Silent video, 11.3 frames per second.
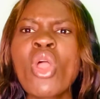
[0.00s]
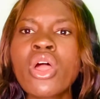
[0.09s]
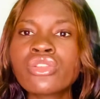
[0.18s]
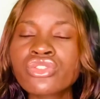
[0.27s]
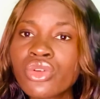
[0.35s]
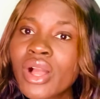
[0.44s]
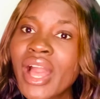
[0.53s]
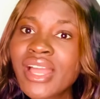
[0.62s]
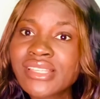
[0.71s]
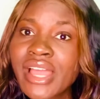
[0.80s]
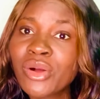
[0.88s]
So guys,
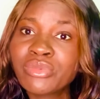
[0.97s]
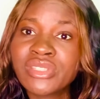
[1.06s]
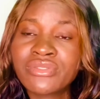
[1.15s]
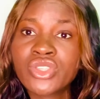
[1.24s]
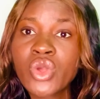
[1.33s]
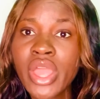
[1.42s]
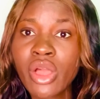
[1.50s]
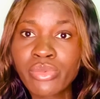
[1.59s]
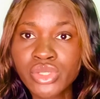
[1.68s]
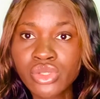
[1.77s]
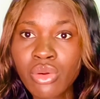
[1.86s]
I hope this video helps
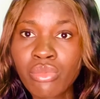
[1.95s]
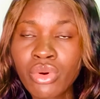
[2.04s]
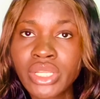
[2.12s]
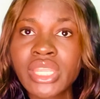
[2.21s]
somebody.